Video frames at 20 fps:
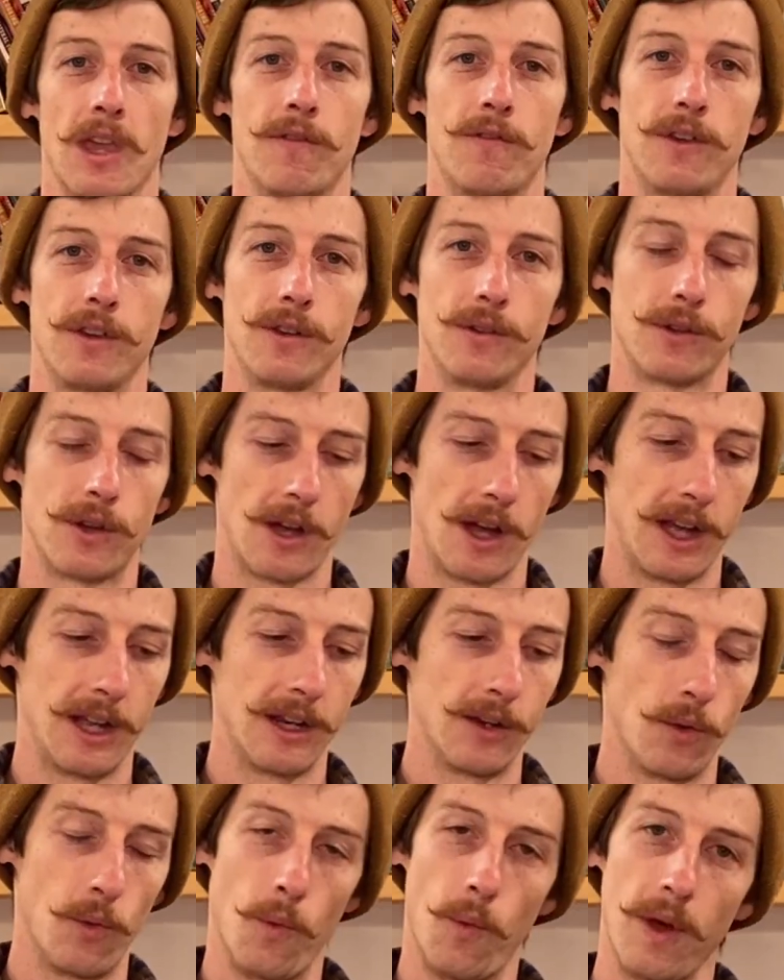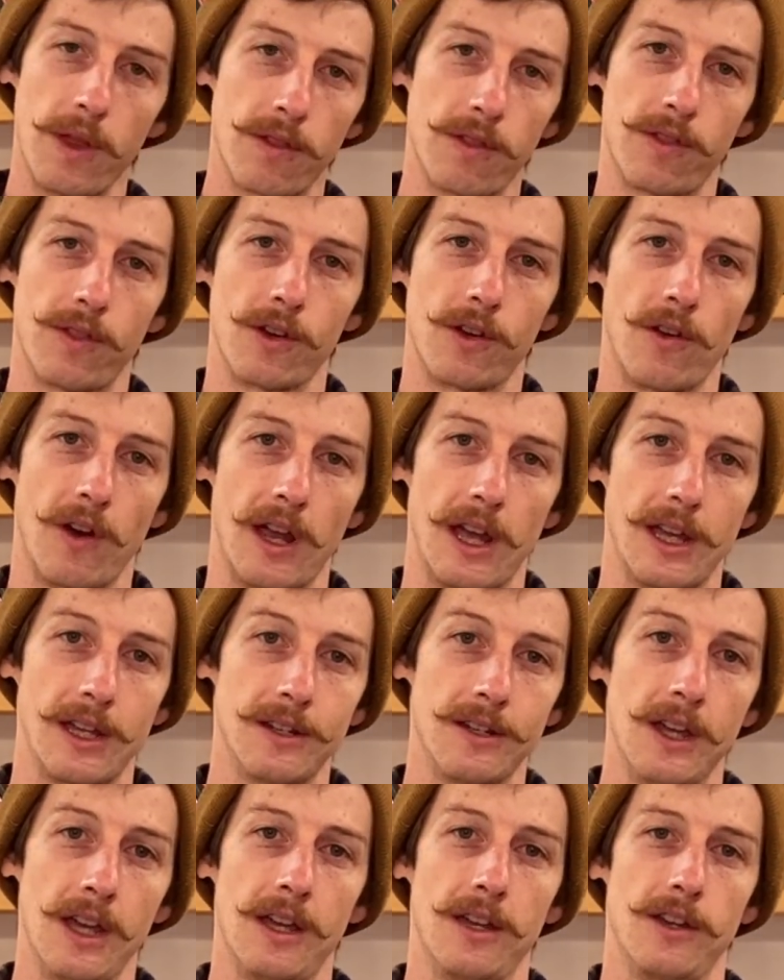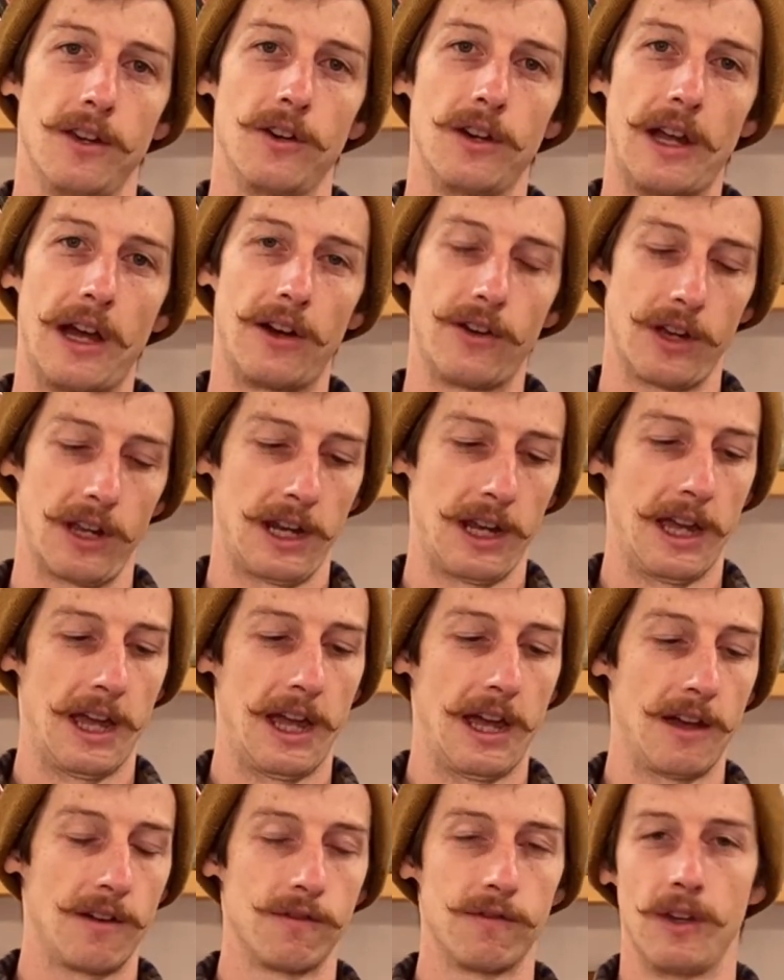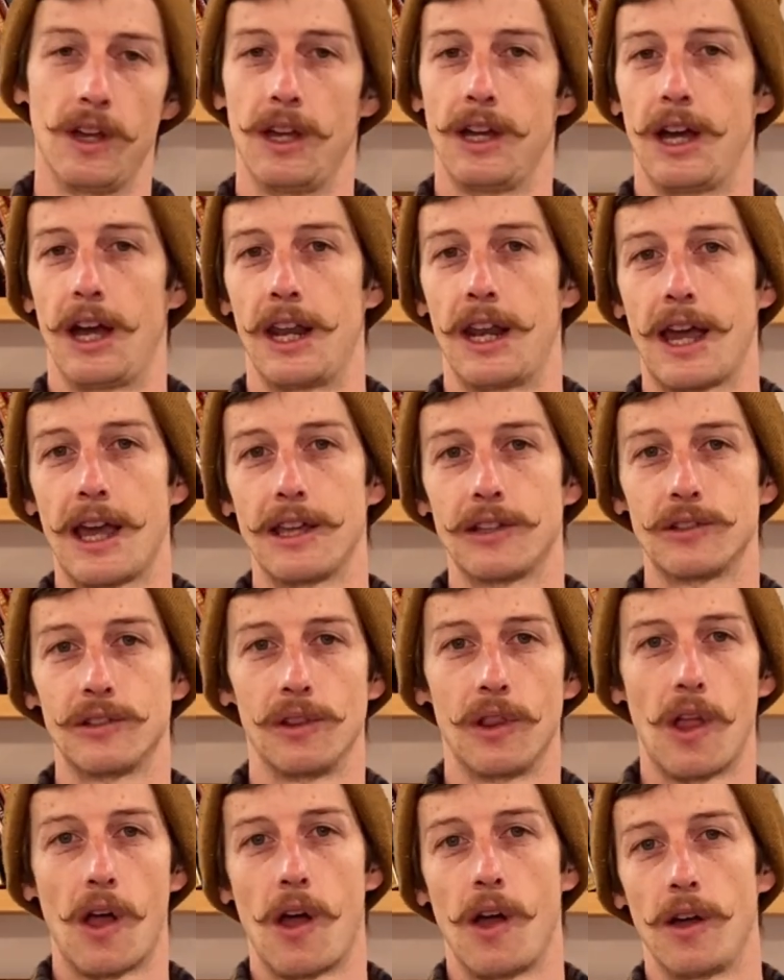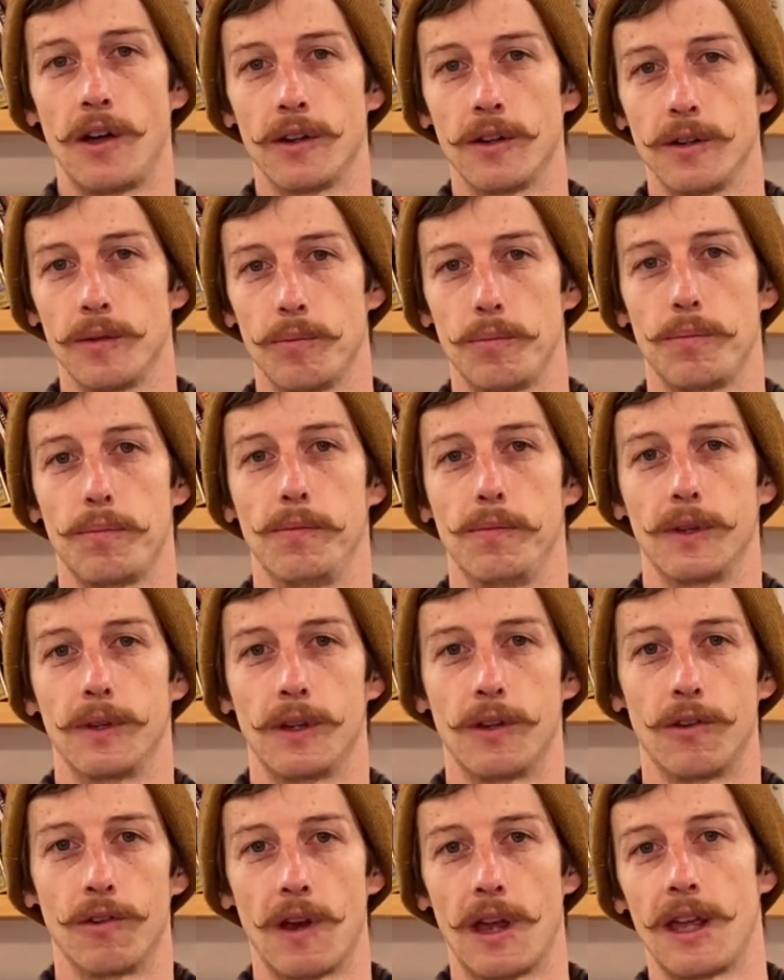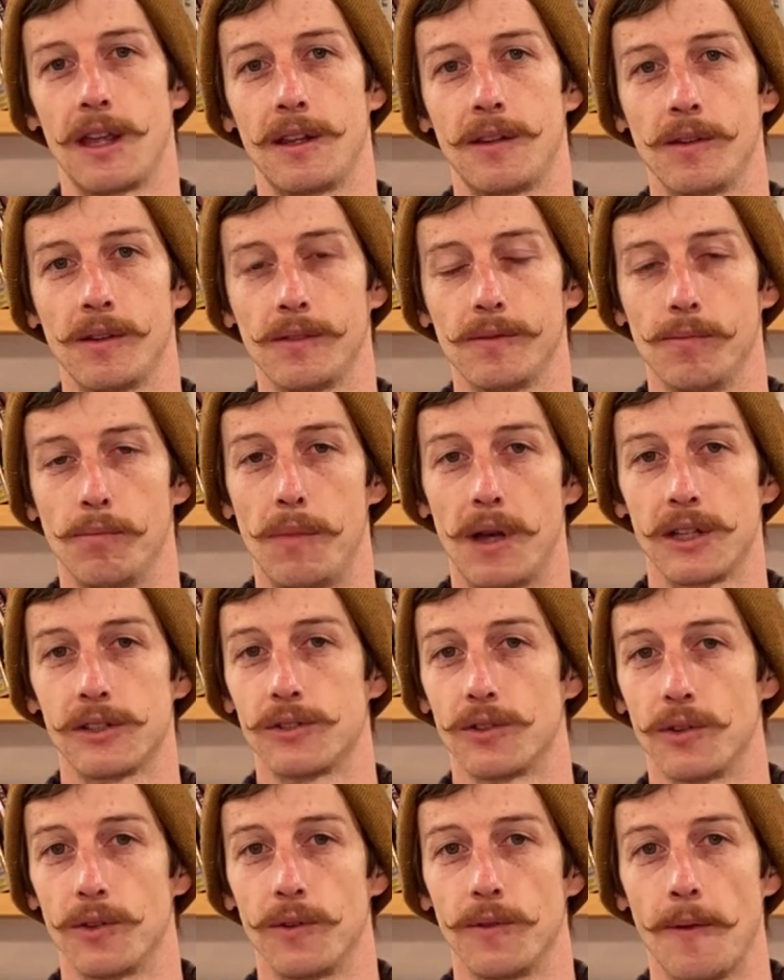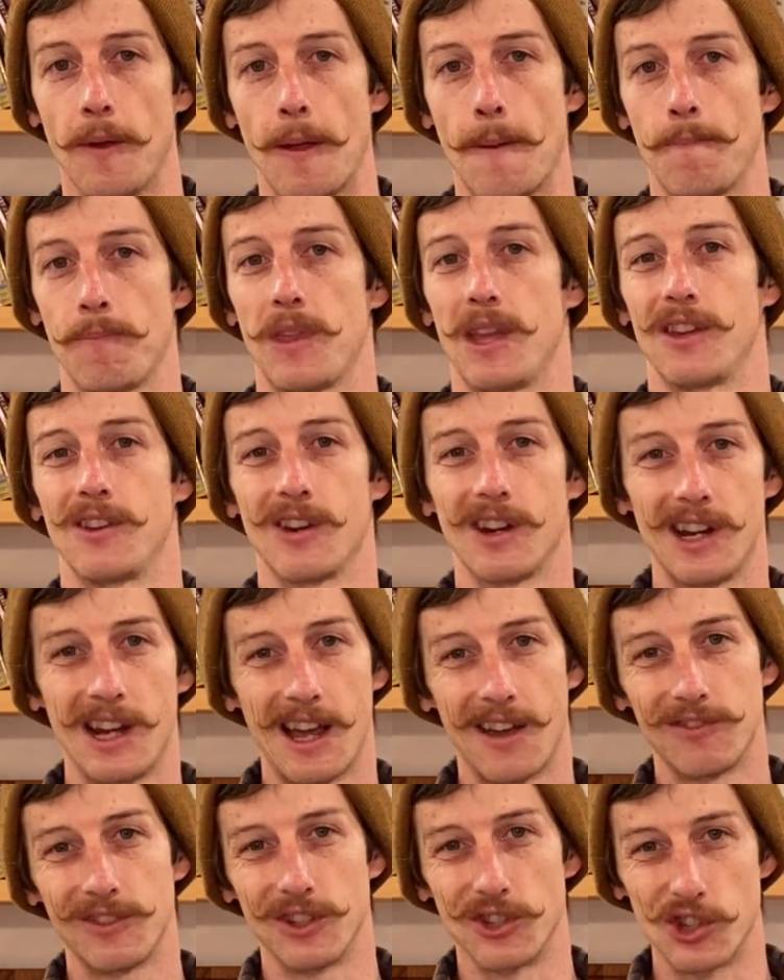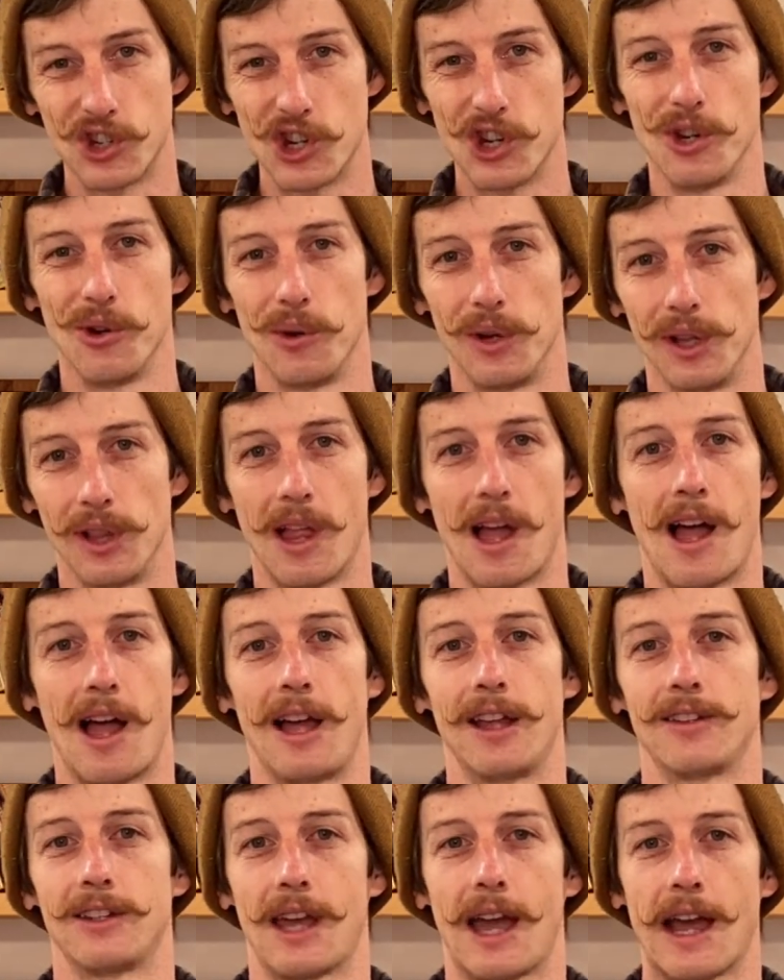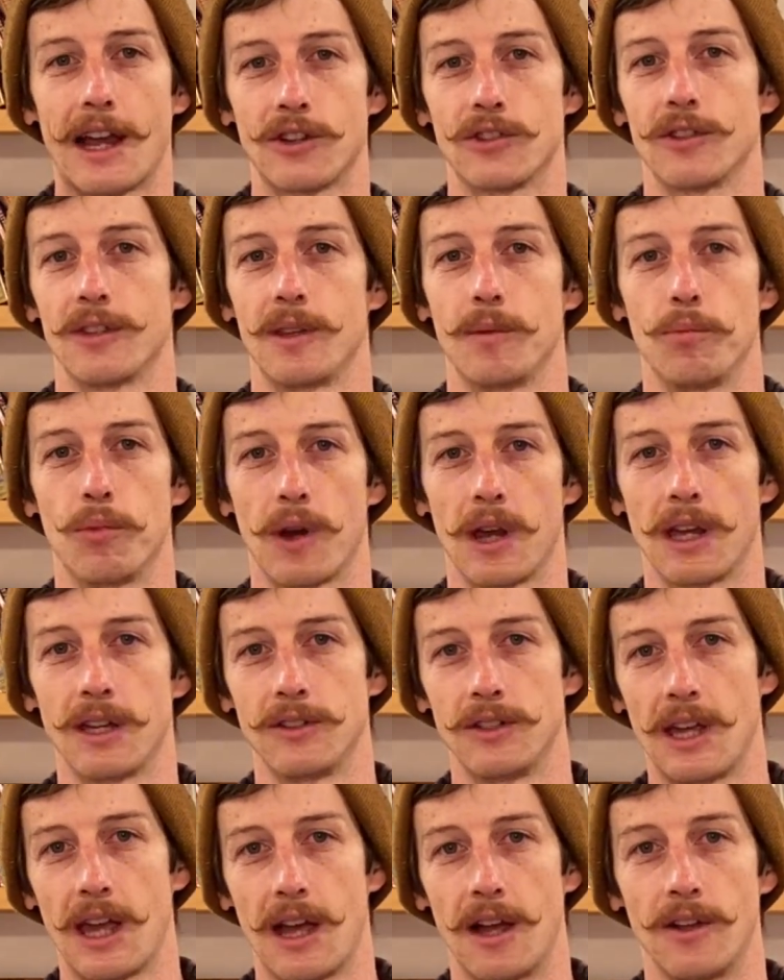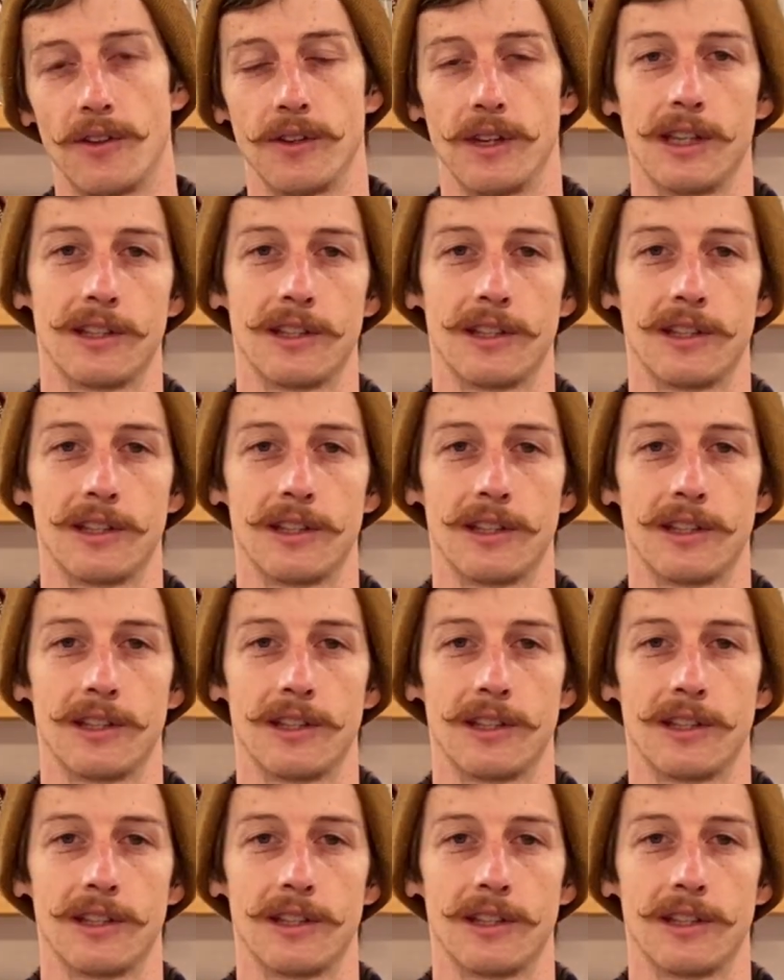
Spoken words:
If you cut with the grain, you're now going to have a nice long grain muscle that you're going to have to chew a lot to actually break down.